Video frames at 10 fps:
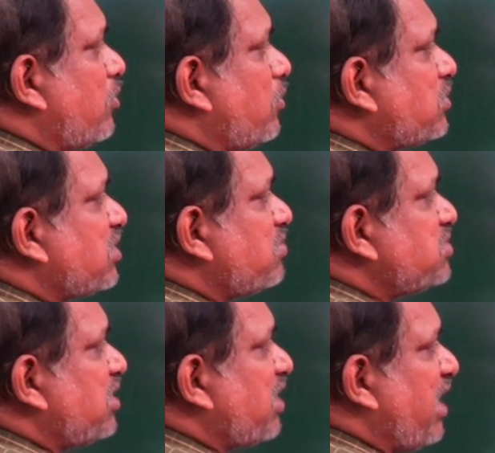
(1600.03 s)

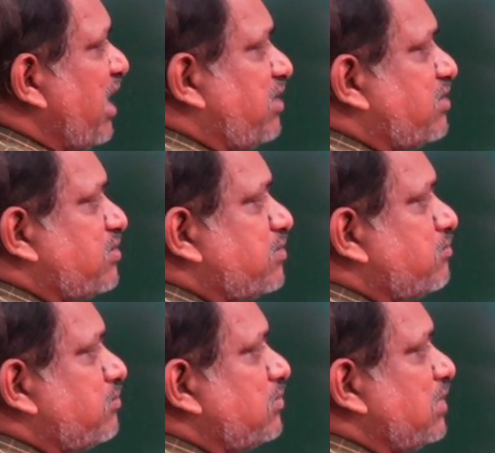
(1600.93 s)
2008
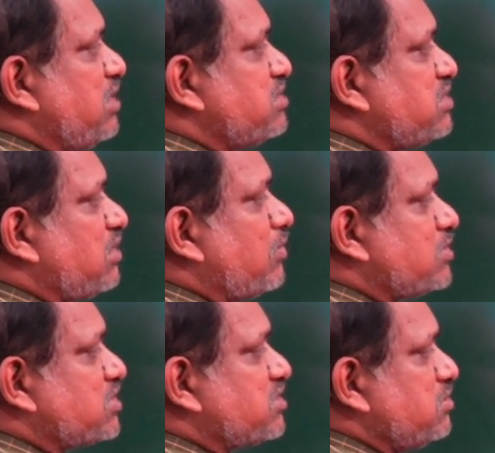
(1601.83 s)
is
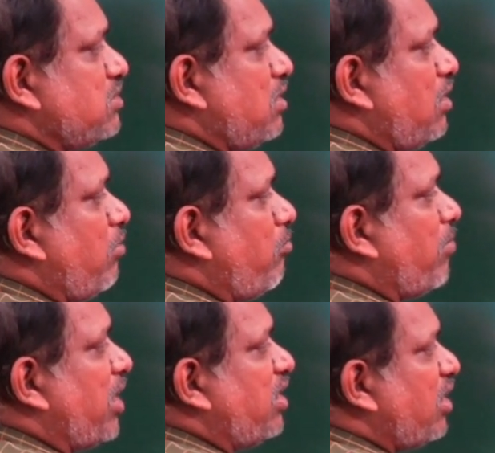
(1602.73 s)
equals to
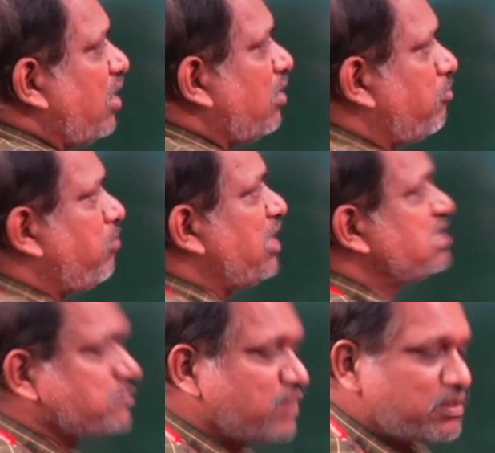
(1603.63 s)
Monday.
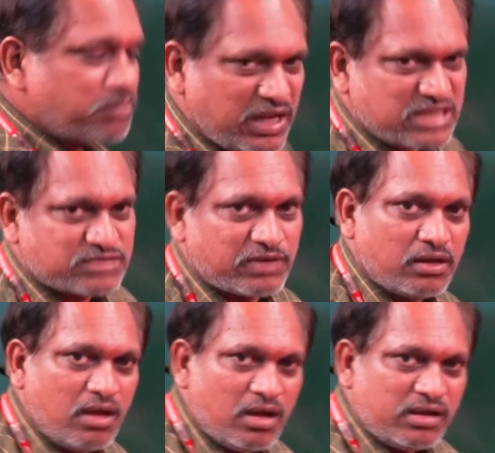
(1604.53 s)

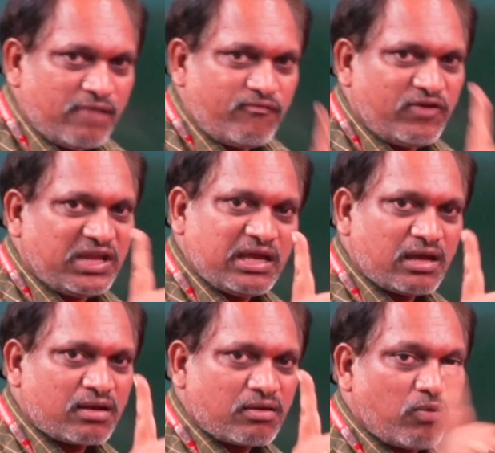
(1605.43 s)
+1 every
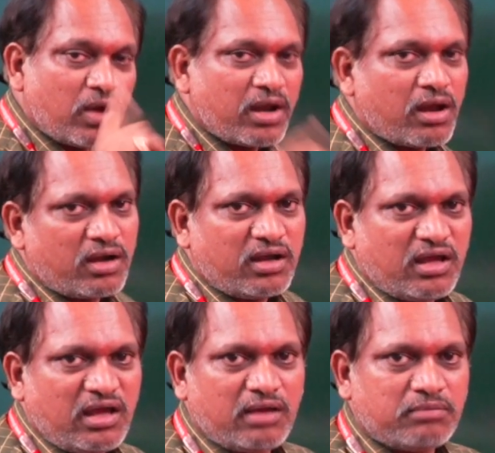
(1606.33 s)
year 1 odd
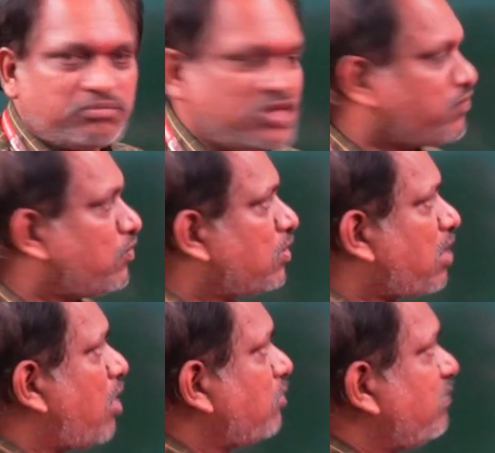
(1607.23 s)
day, therefore
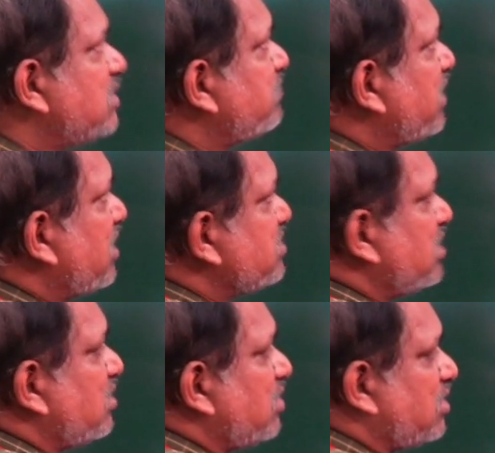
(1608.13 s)
always we
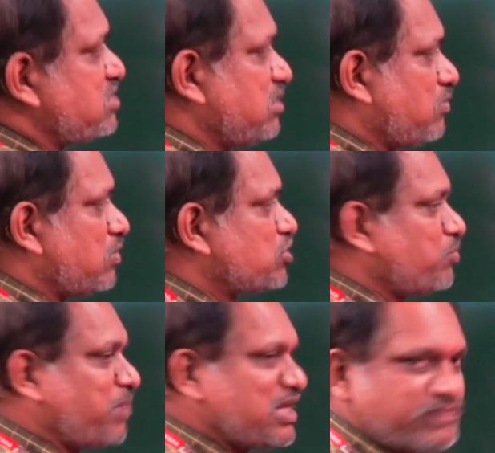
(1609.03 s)
consider that is equals
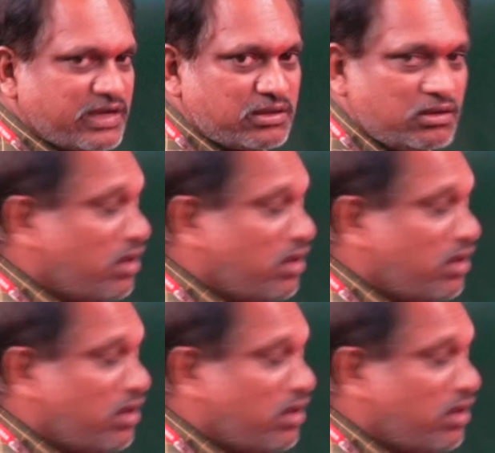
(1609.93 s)
to +1.